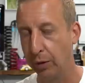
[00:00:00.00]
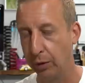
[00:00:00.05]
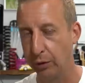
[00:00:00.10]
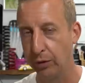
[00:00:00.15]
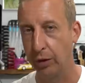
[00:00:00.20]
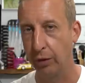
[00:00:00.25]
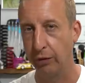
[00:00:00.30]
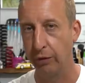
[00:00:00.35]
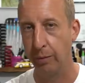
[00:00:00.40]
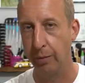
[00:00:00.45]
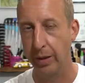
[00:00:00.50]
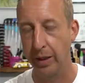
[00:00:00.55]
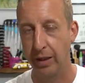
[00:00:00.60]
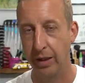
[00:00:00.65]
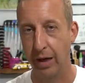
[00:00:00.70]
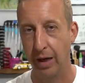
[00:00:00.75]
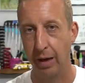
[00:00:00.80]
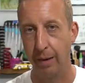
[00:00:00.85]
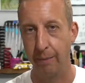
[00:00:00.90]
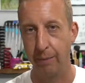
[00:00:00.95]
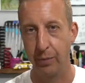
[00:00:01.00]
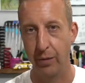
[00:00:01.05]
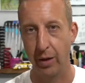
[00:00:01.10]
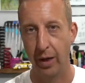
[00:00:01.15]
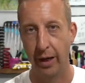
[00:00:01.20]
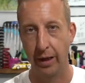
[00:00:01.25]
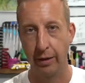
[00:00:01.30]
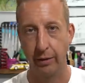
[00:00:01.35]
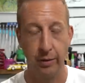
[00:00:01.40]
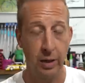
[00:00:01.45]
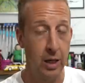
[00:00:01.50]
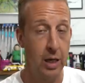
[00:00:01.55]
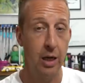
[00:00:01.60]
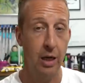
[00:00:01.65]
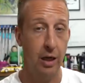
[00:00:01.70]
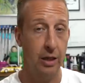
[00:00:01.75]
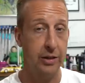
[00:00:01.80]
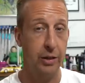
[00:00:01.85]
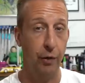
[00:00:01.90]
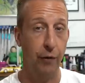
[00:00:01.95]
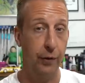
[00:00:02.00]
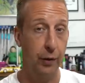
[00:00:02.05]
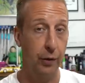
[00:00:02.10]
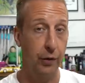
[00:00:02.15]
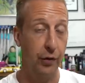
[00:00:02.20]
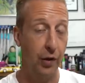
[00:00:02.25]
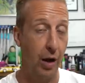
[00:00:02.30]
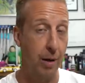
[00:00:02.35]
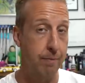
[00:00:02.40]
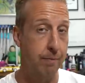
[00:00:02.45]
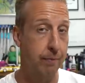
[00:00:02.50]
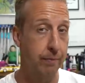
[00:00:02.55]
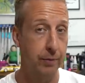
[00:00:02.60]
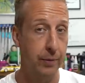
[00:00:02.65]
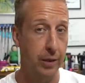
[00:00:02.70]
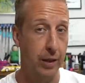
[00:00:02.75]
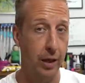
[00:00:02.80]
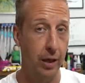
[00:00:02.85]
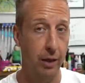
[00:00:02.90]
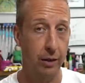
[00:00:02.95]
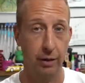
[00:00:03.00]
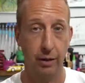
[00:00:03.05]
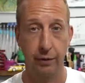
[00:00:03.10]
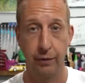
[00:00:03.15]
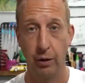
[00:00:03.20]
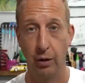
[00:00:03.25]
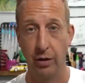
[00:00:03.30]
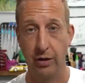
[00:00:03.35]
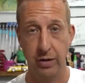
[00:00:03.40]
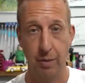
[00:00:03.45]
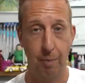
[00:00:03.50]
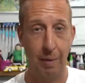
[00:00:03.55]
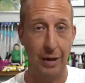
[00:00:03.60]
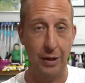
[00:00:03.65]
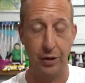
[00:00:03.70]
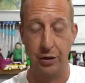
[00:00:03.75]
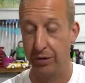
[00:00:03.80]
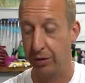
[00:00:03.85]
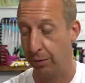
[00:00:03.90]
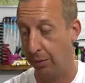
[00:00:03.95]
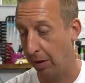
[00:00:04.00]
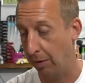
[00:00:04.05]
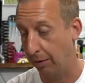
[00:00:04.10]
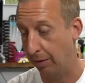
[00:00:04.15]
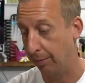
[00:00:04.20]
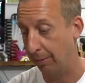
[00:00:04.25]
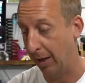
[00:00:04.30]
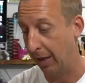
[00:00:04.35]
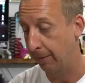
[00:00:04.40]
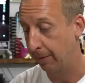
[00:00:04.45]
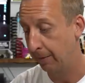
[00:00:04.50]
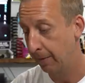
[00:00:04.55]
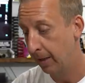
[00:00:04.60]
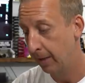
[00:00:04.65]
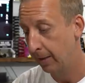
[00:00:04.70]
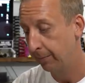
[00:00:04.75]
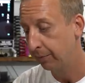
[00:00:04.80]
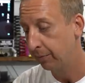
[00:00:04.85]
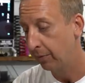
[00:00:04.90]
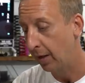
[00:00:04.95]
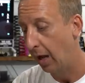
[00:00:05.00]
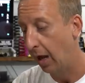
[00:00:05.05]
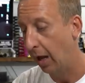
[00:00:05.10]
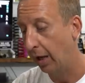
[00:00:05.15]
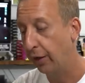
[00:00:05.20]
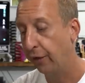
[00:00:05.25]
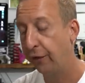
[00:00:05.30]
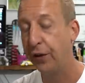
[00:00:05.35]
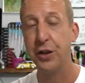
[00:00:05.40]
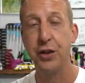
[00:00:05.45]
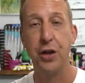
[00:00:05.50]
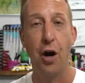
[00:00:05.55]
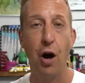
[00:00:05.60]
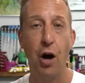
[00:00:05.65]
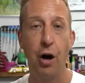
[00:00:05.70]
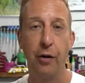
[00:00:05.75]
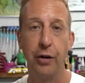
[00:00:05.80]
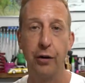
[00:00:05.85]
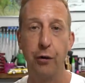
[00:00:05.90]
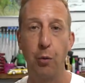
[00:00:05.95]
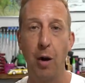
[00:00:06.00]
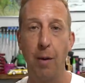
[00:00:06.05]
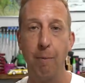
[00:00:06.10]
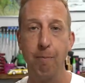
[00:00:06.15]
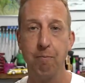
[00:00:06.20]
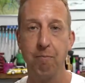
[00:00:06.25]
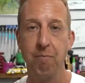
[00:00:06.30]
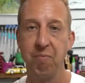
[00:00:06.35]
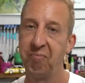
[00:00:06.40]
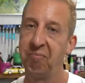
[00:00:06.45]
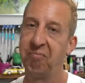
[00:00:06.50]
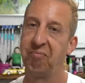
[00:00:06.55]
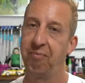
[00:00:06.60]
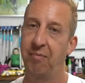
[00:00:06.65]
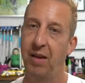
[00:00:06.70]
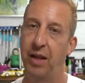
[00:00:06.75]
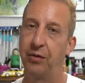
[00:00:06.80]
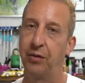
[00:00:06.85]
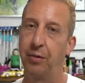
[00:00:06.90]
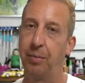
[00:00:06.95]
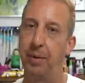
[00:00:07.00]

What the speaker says: real deal for me. And I still feel the same, you know, I feel like it's a pleasure to work with a man. The Fisher RS1 had